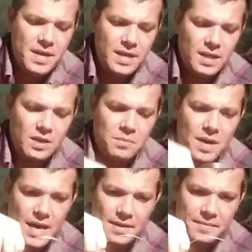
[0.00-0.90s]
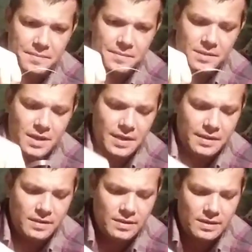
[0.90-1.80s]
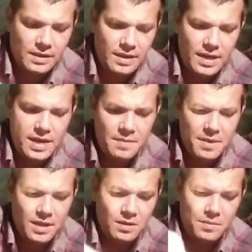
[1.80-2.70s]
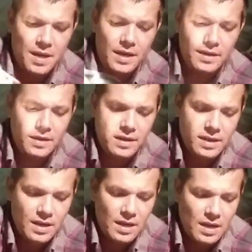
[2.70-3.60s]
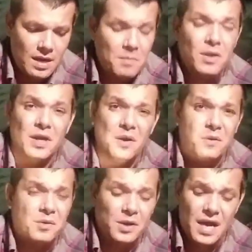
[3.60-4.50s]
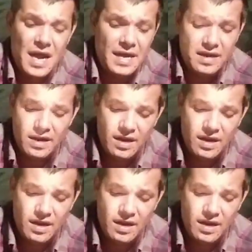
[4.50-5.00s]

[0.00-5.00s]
bitty little pot. Okay, itty bitty little pot. I'm only going for a night,